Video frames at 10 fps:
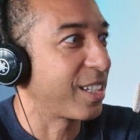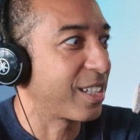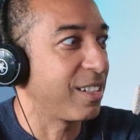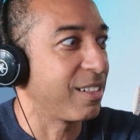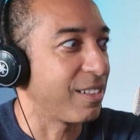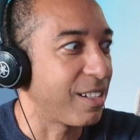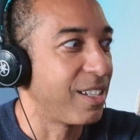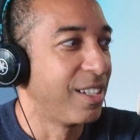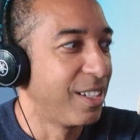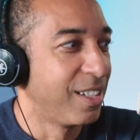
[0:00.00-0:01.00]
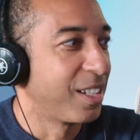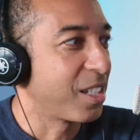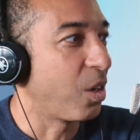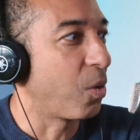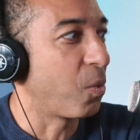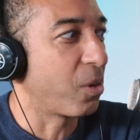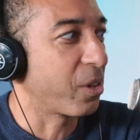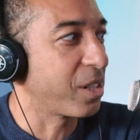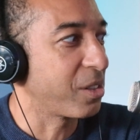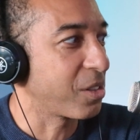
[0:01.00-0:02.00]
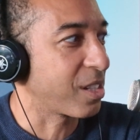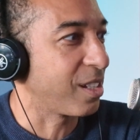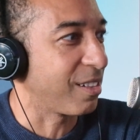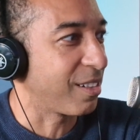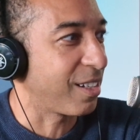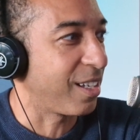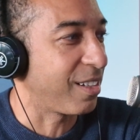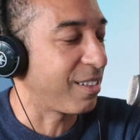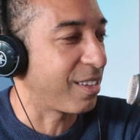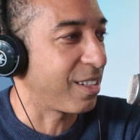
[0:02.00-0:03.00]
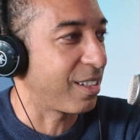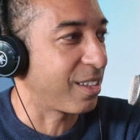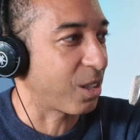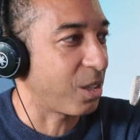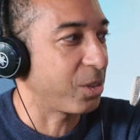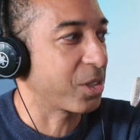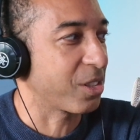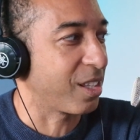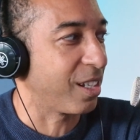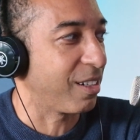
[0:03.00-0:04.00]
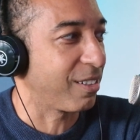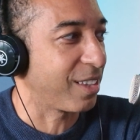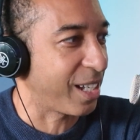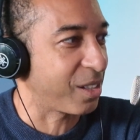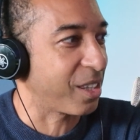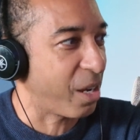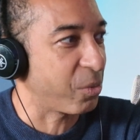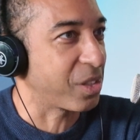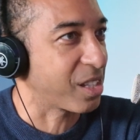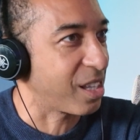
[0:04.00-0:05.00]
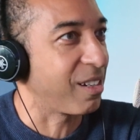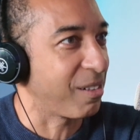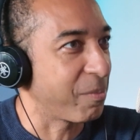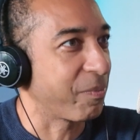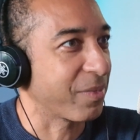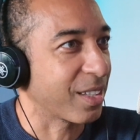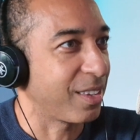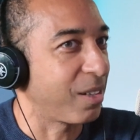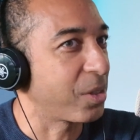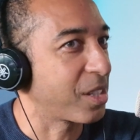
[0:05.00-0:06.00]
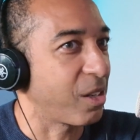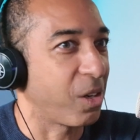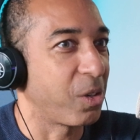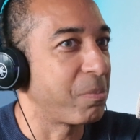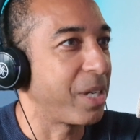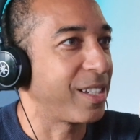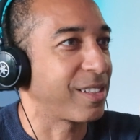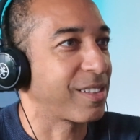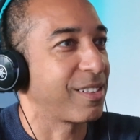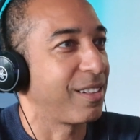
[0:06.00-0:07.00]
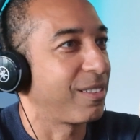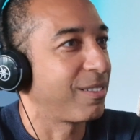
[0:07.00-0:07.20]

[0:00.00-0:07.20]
the Incan, you know, warriors and the culture there, that was their home base, you know,